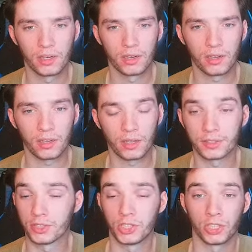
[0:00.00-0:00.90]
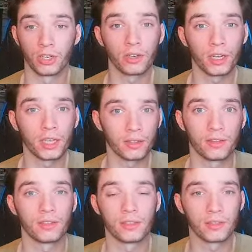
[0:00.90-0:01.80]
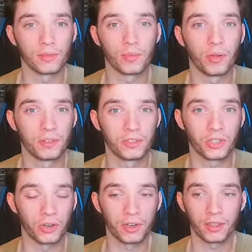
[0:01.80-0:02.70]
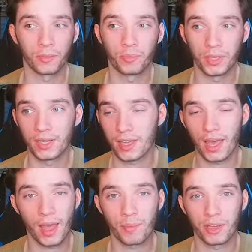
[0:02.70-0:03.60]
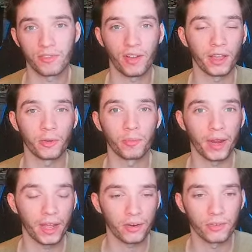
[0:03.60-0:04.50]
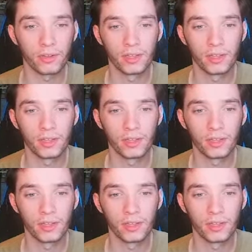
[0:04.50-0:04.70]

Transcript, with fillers: uh, during the during the big epic final battle.